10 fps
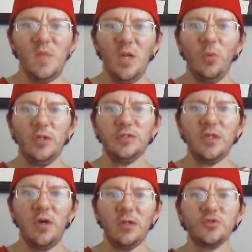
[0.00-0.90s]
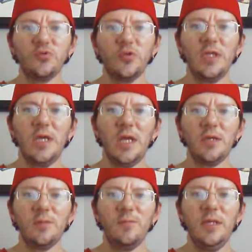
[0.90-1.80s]
one song is really not
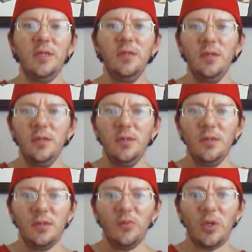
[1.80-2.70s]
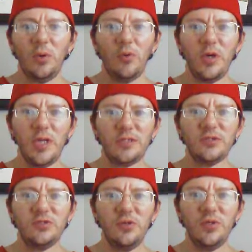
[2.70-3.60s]
going to be recorded at
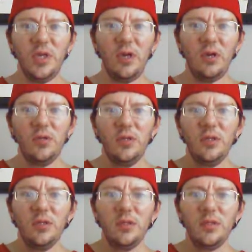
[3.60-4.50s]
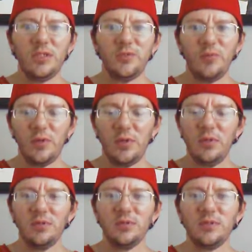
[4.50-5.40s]
the studio. It's for
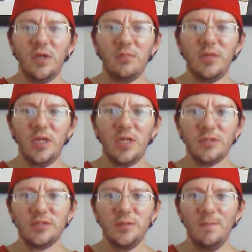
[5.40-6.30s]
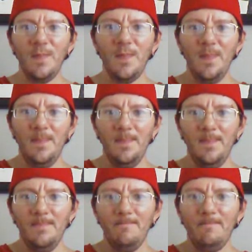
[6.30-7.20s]
something else,
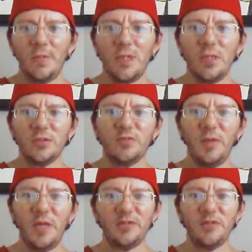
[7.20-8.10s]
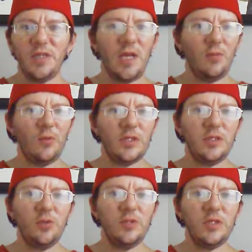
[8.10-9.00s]
a little special that I want to
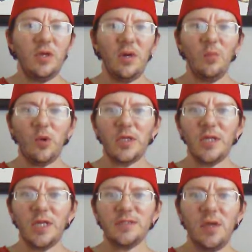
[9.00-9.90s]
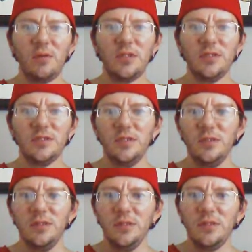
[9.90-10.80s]
do. I'm working on a song because
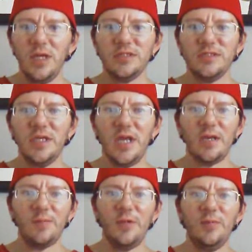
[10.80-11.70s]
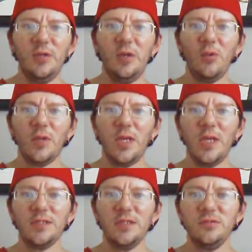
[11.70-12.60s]
I see a lot of people, they
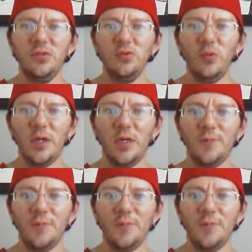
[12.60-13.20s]
got these new